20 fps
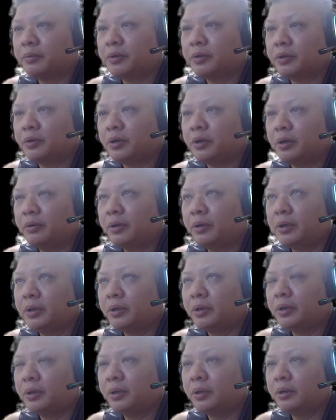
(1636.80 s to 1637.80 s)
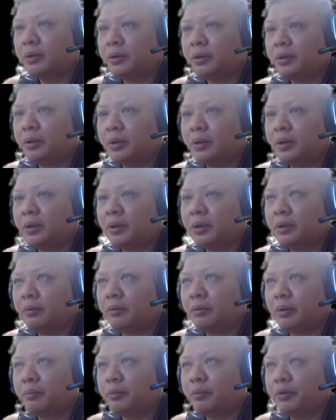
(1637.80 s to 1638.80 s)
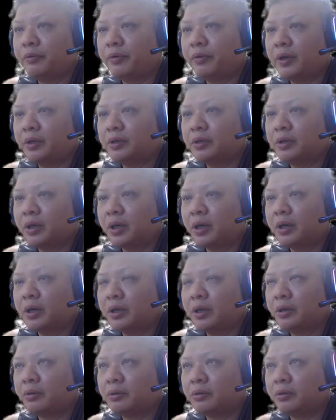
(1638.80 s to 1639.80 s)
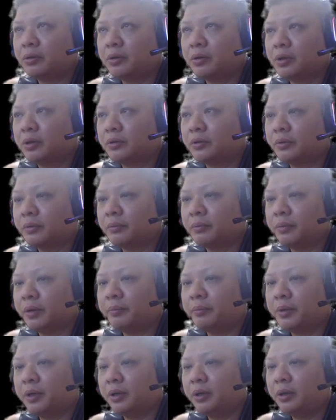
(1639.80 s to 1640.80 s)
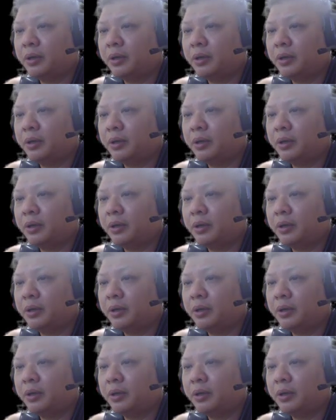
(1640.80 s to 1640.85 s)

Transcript: collapse the chariot. Red prevents r9 equals to 6 from,